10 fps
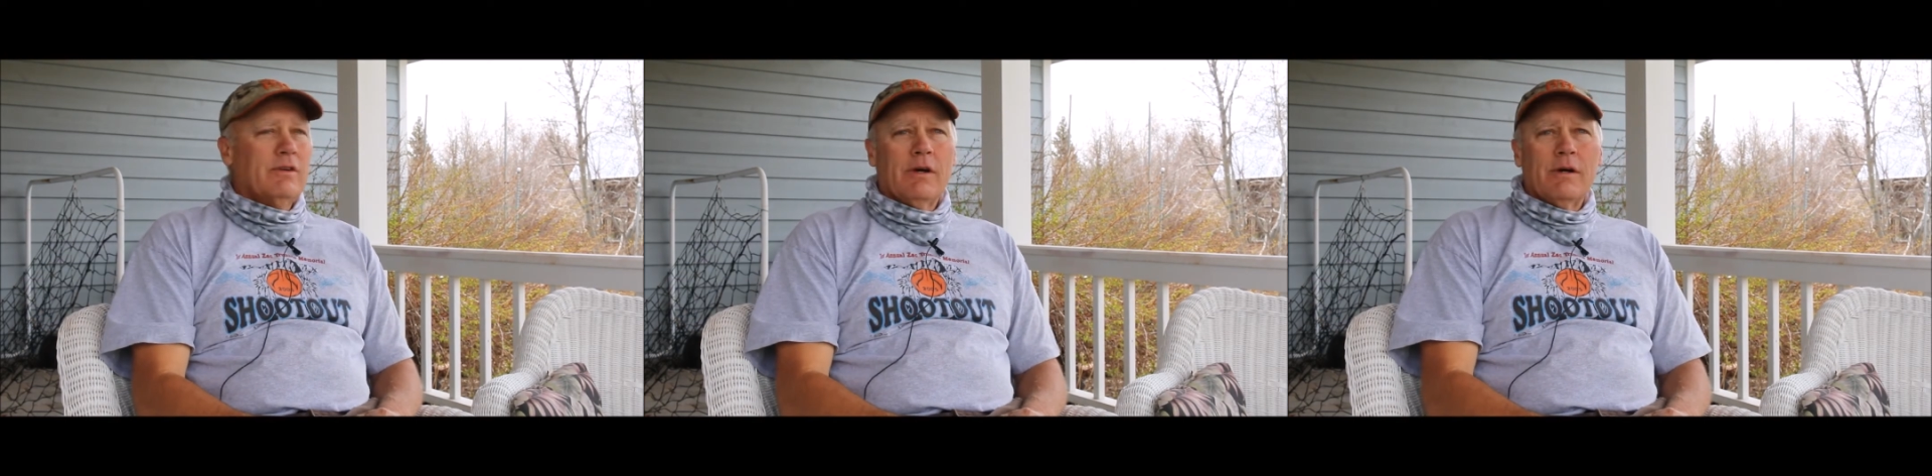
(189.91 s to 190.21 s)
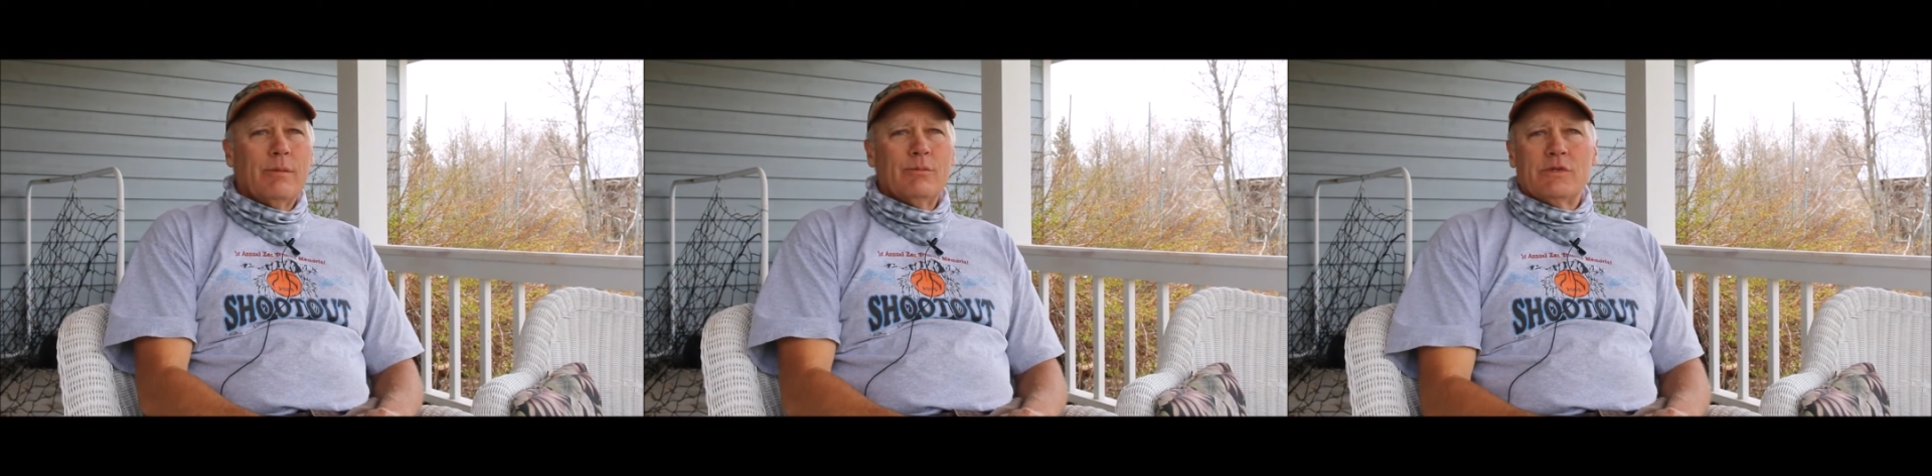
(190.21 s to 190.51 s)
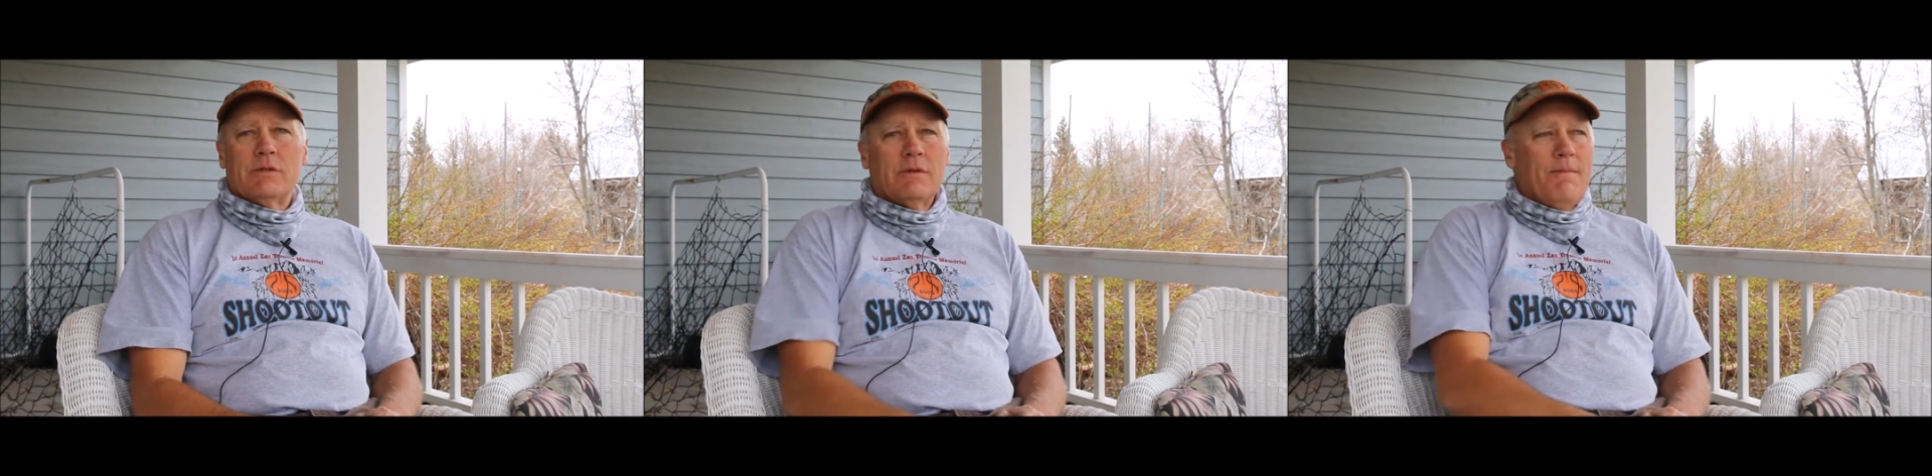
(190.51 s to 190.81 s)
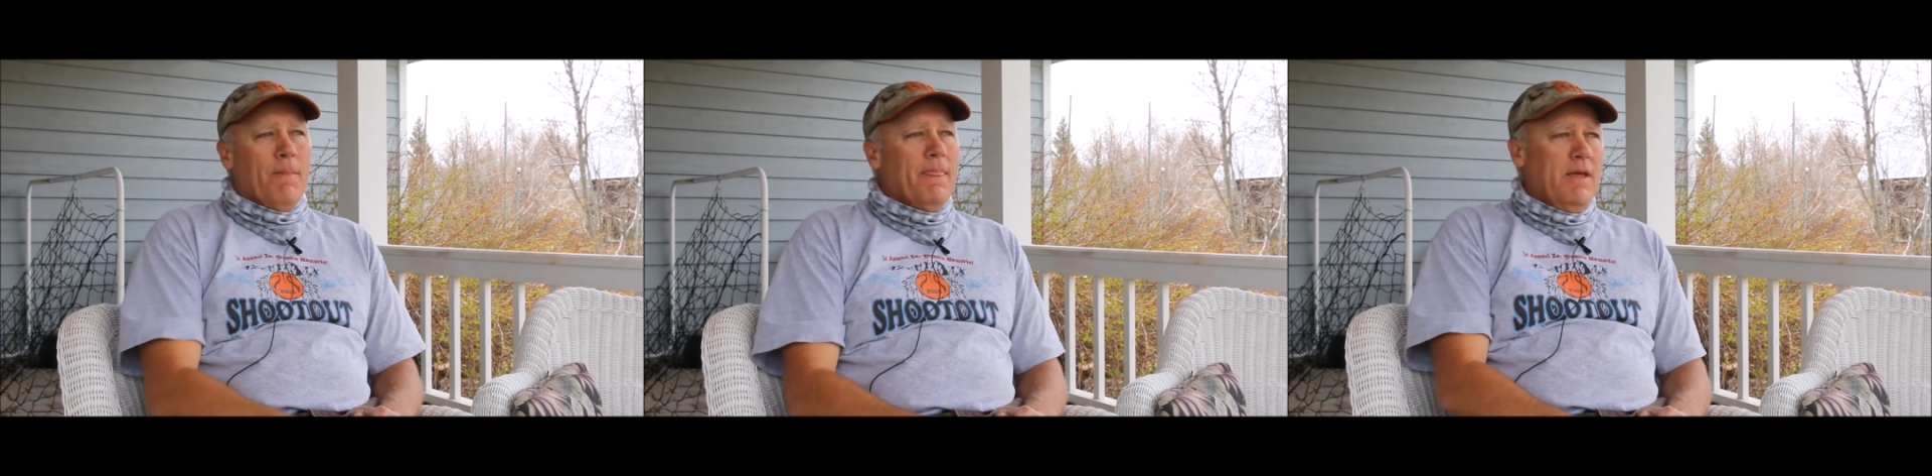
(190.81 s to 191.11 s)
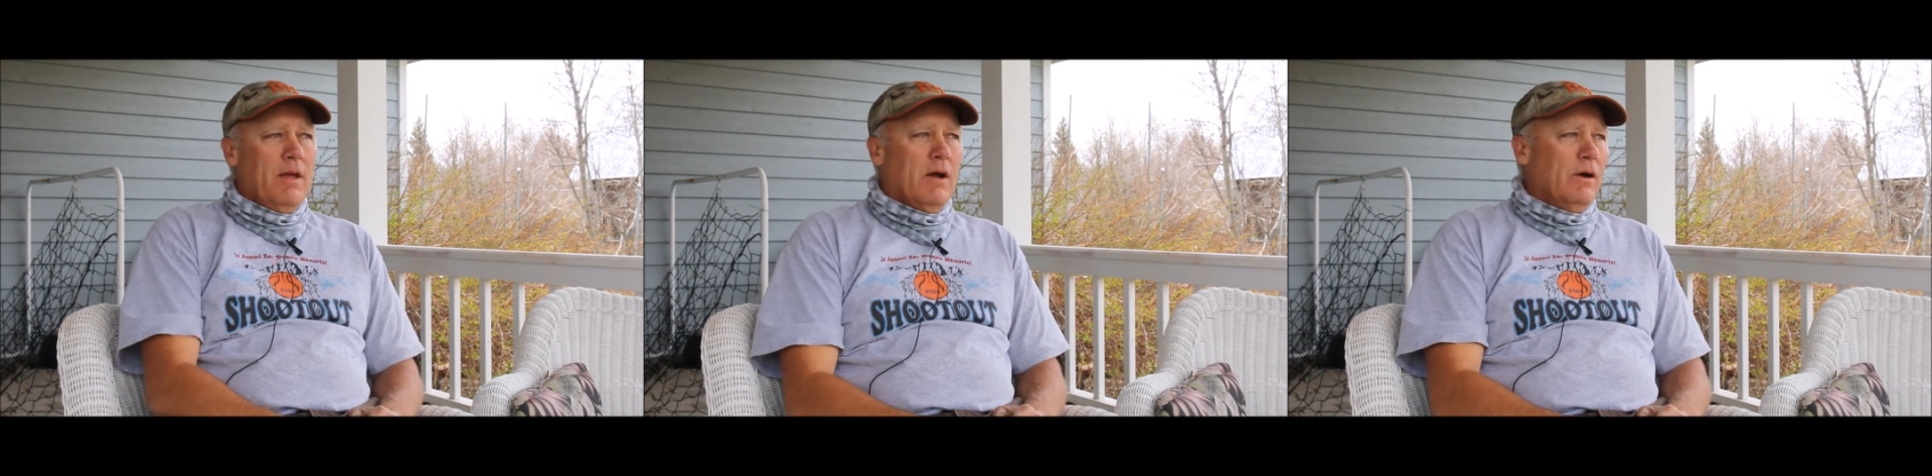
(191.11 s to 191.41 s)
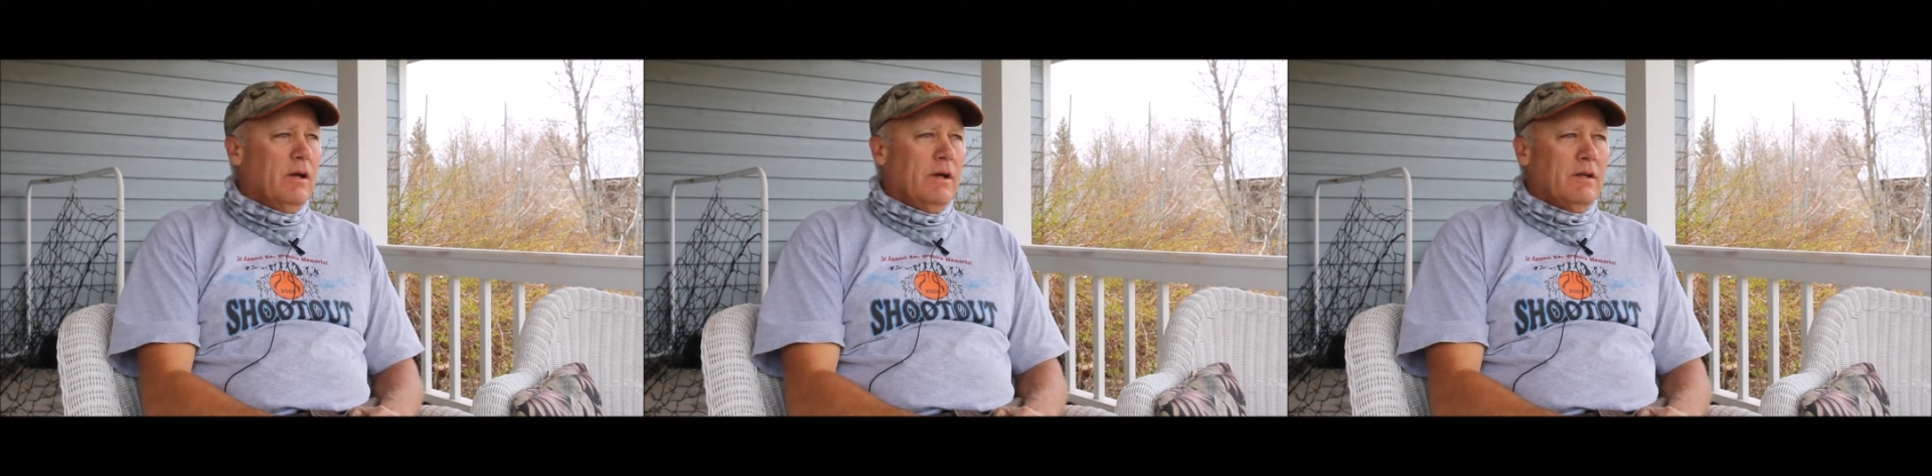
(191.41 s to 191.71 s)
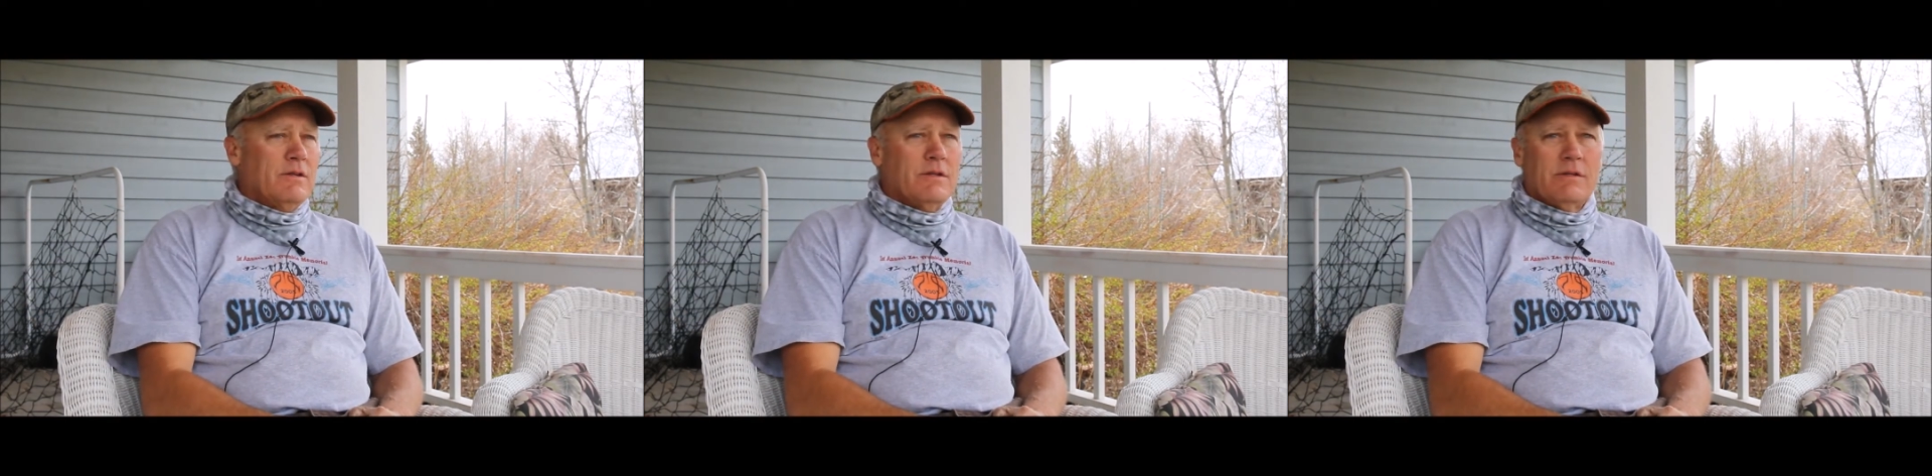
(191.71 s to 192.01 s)
comes, you know,
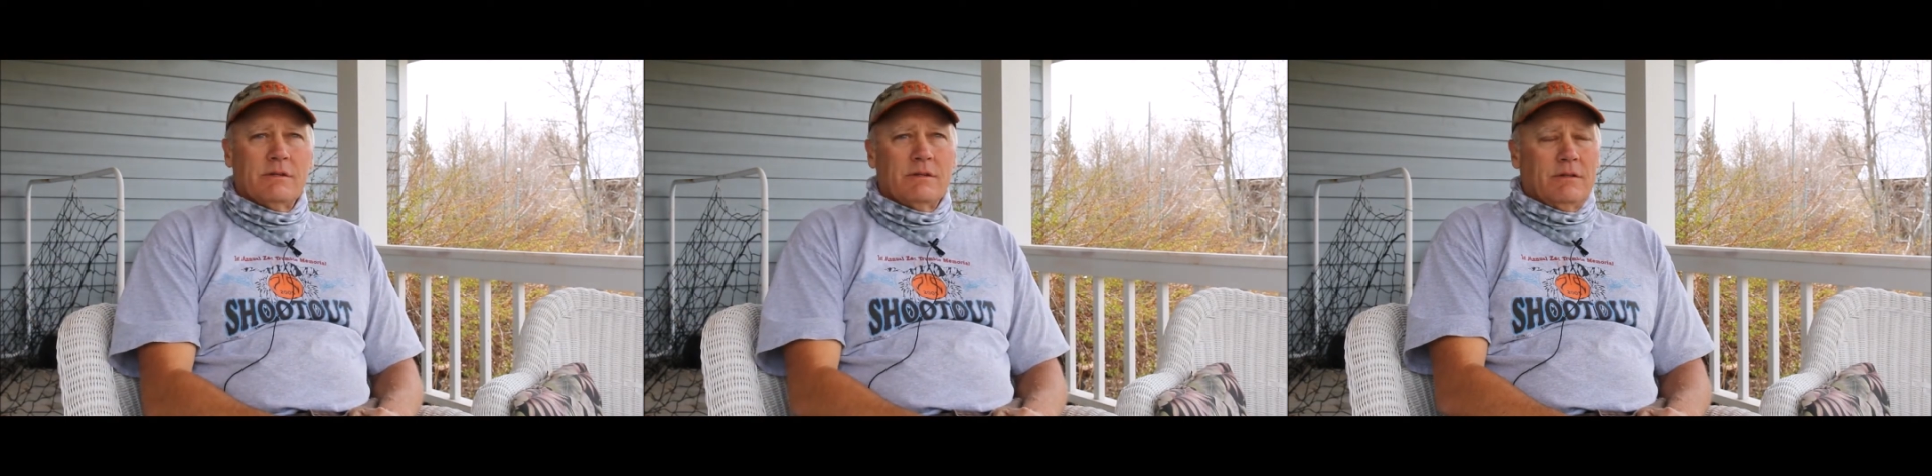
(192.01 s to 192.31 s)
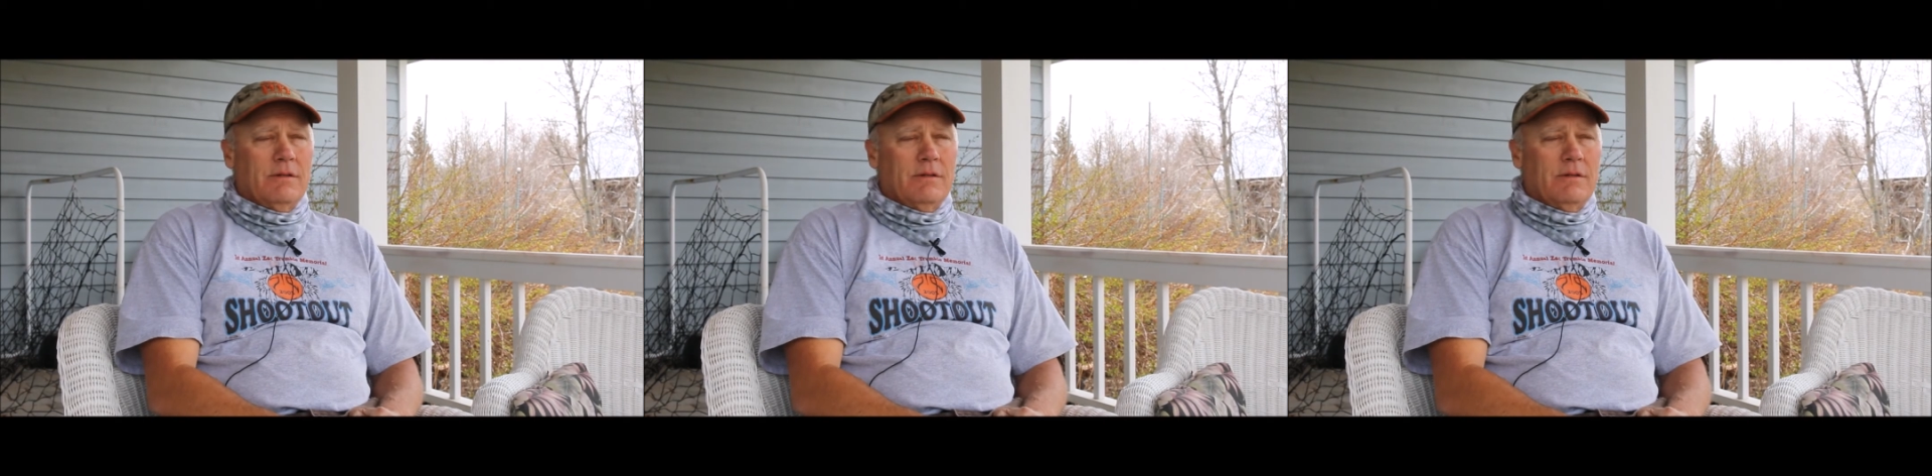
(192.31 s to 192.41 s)
it's